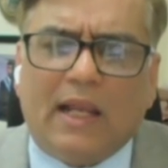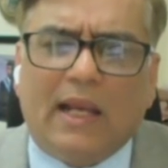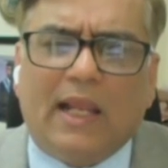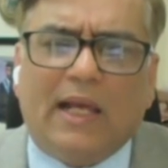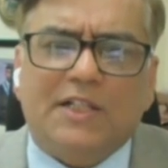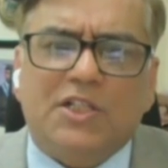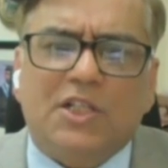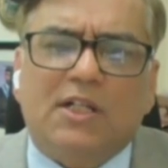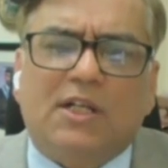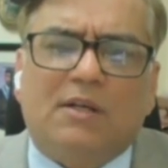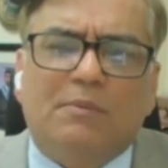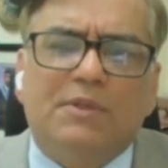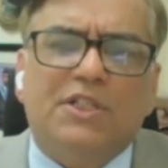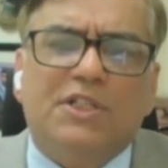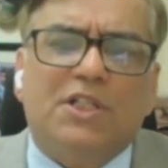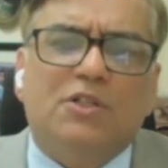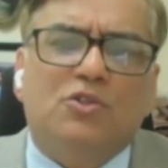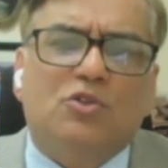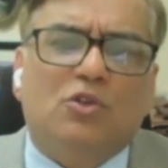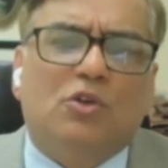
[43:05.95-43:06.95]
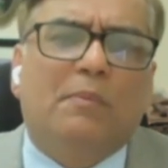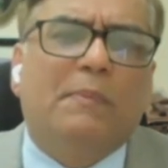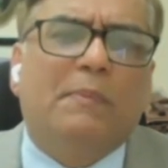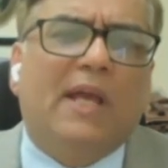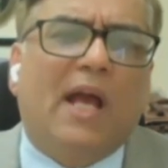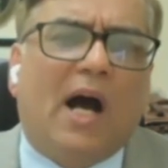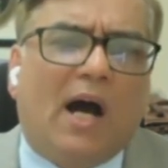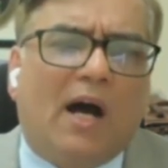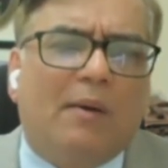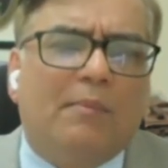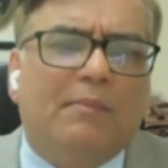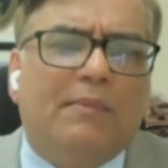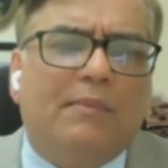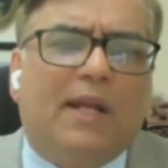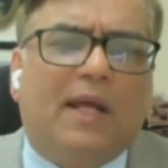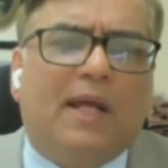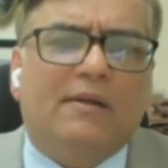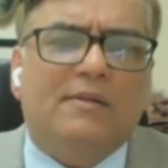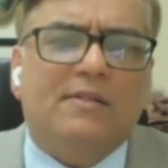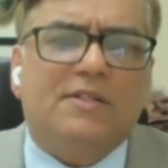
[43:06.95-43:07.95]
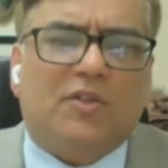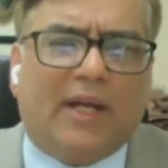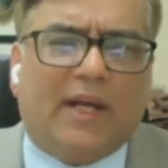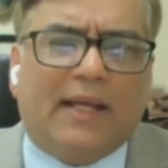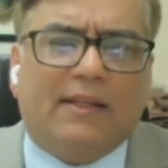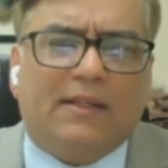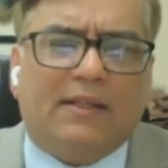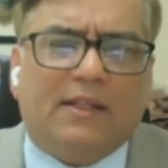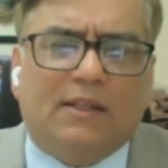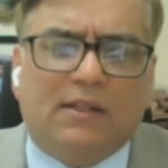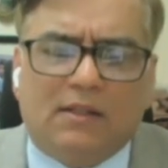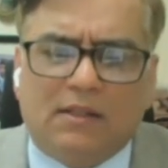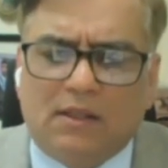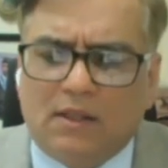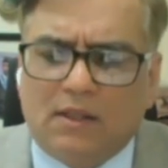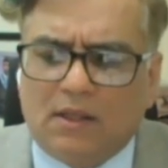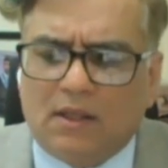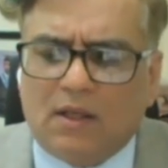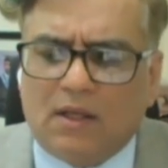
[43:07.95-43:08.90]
Election Commission should be armed and strengthened.